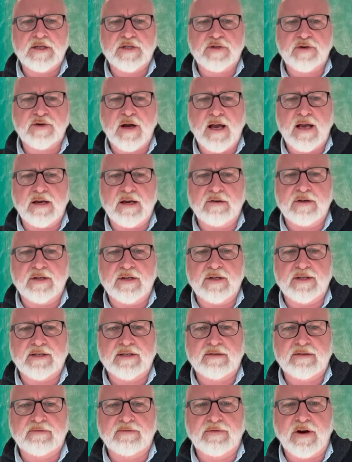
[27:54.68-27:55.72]
Australia
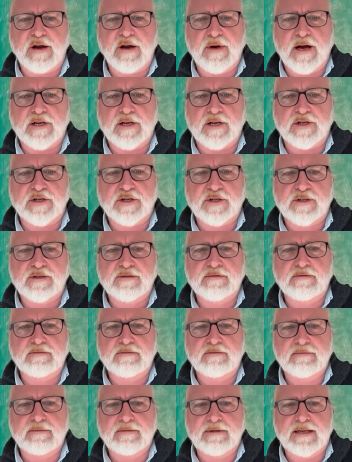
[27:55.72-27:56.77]
is very much
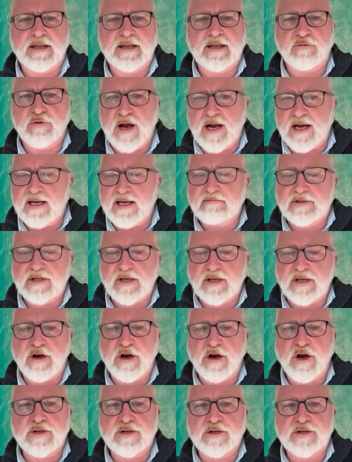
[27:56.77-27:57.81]
in the running to
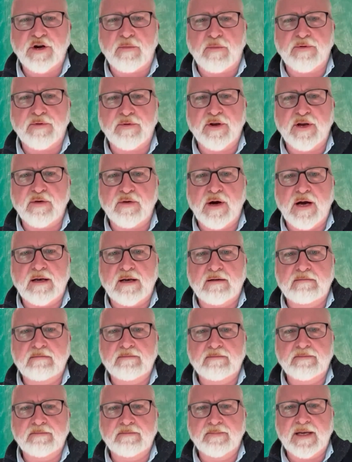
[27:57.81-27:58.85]
host
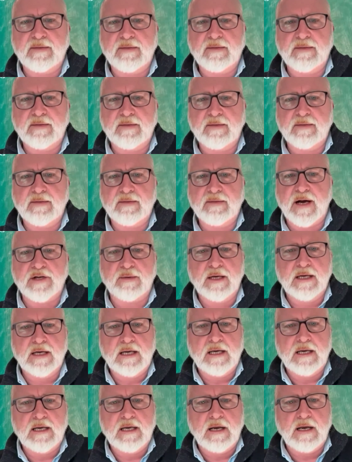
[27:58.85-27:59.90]
COP31 in partnership
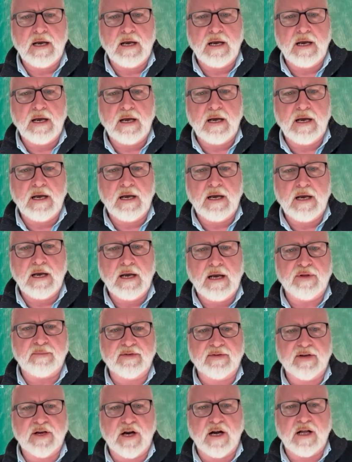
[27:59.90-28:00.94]
with
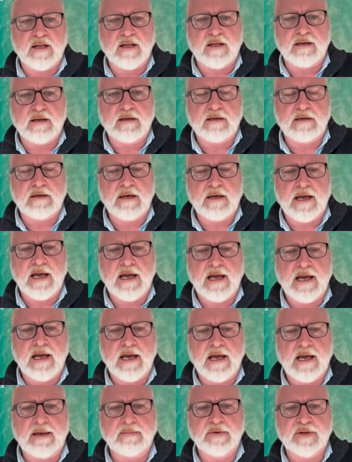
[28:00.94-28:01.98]
our Pacific Island
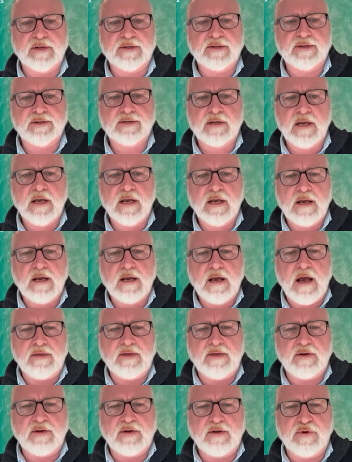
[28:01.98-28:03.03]
neighbours.
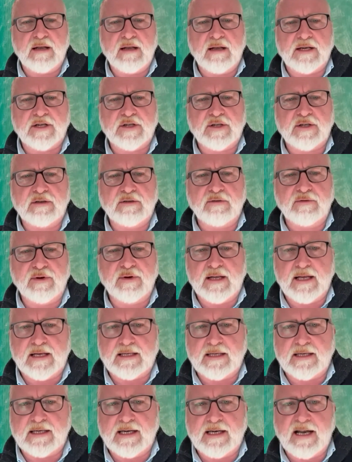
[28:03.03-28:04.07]
And the
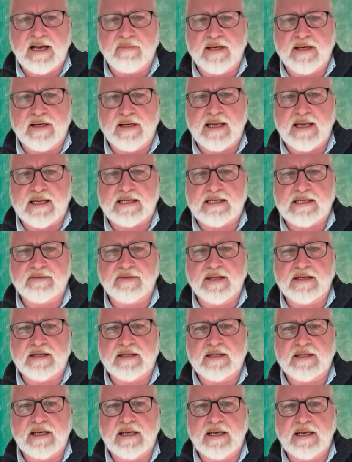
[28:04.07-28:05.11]
re-elected government is actively